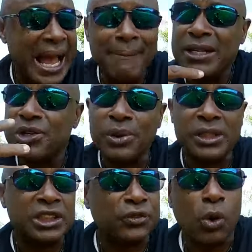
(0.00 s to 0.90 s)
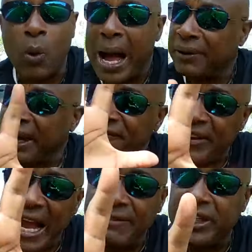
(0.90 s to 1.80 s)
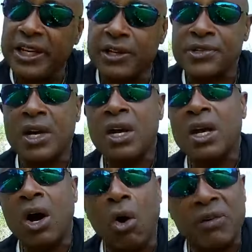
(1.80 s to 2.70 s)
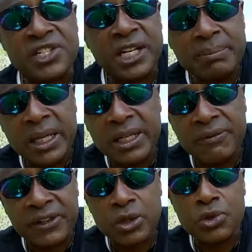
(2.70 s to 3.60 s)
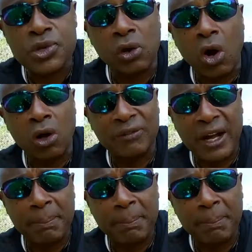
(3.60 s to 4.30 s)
I've been doing this for a while now, five years, over 10 million views on all of our